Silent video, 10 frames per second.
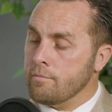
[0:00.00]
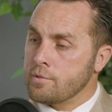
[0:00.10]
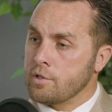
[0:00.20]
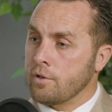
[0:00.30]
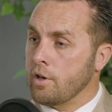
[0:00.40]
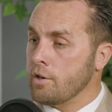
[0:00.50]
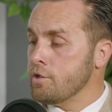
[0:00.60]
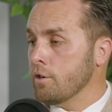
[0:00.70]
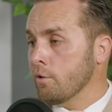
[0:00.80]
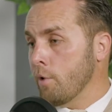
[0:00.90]
So there's
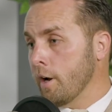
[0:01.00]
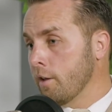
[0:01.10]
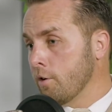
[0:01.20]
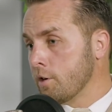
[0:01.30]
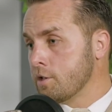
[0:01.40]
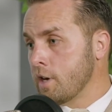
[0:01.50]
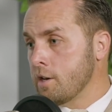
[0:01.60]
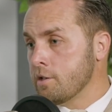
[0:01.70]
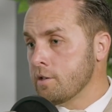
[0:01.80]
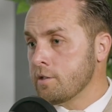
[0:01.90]
your regular
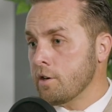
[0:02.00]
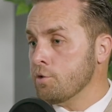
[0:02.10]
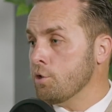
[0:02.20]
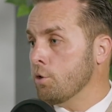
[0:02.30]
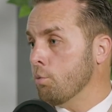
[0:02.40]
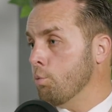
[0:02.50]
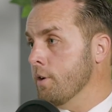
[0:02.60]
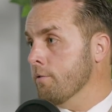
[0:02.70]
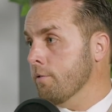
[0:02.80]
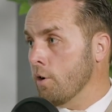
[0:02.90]
exchanges, there's your
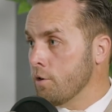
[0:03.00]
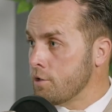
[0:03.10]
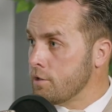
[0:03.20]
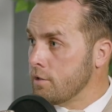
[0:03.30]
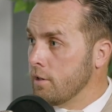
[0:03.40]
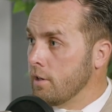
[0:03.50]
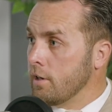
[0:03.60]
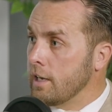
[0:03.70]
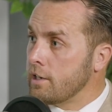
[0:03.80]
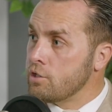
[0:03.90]
reverse
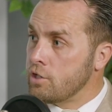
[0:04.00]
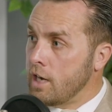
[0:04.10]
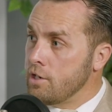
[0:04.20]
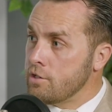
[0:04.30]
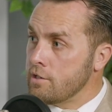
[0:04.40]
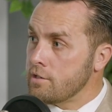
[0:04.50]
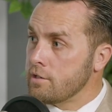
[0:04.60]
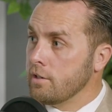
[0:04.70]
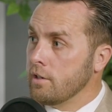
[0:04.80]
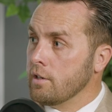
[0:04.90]

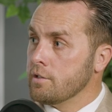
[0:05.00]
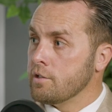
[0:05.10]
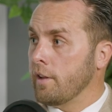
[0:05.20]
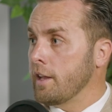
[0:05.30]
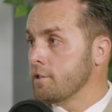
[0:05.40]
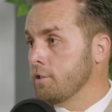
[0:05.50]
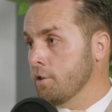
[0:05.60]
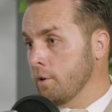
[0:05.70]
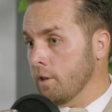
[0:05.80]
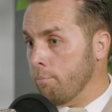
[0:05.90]
exchanges. So that's
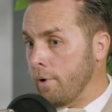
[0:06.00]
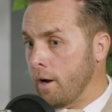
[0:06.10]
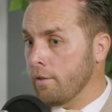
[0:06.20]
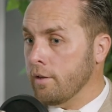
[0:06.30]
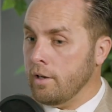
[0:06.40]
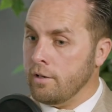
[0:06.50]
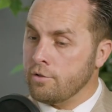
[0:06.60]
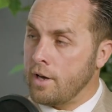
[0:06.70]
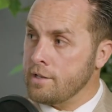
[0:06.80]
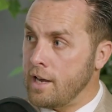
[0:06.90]
doing the
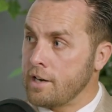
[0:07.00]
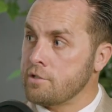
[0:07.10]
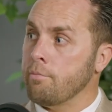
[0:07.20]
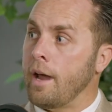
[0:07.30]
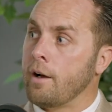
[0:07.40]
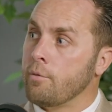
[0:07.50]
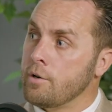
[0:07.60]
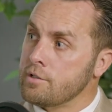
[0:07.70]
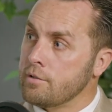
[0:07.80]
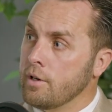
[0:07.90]
transaction
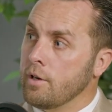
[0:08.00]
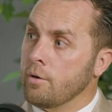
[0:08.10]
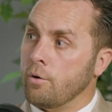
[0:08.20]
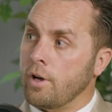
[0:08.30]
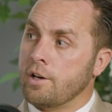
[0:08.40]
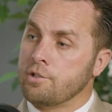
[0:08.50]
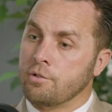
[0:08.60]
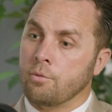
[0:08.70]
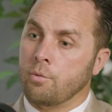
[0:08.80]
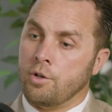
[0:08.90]
backwards,
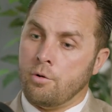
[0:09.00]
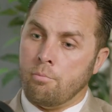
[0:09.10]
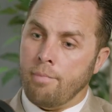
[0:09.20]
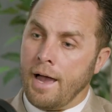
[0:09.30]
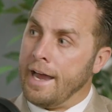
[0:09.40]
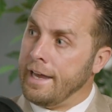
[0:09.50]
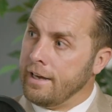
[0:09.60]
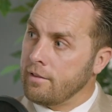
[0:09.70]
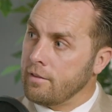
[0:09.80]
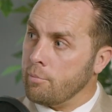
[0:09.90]
where you're
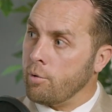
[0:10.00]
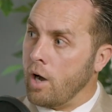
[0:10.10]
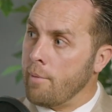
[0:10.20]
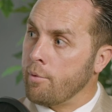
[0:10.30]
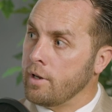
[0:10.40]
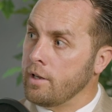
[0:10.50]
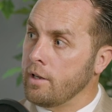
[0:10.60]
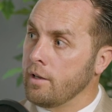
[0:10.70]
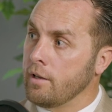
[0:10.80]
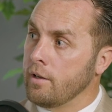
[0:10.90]
buying the property